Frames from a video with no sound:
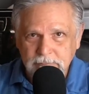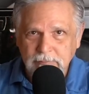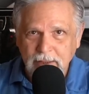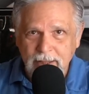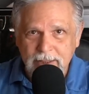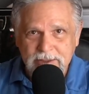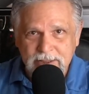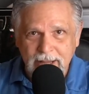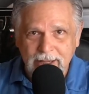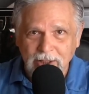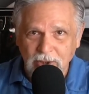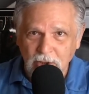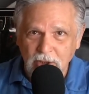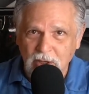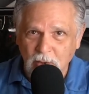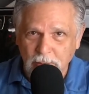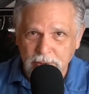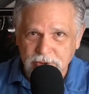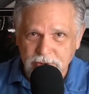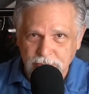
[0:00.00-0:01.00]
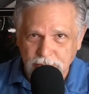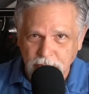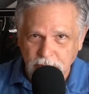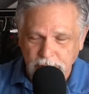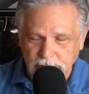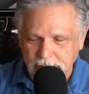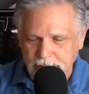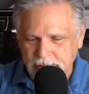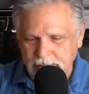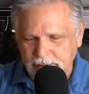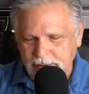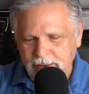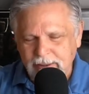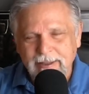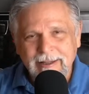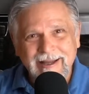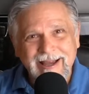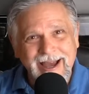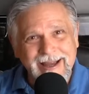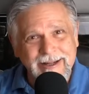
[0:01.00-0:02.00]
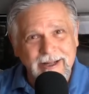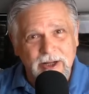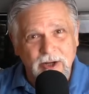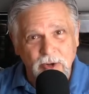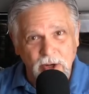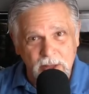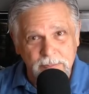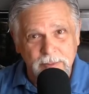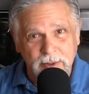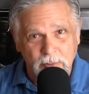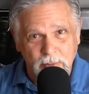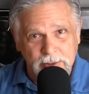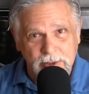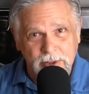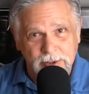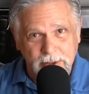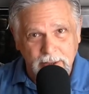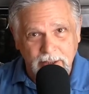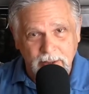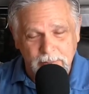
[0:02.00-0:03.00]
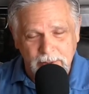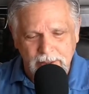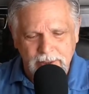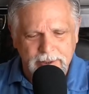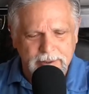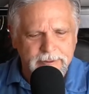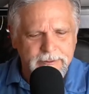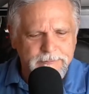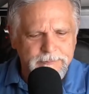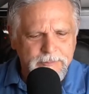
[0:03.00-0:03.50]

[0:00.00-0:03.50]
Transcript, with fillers: and take a look at what you're doing. Kind of creepy when you think about it.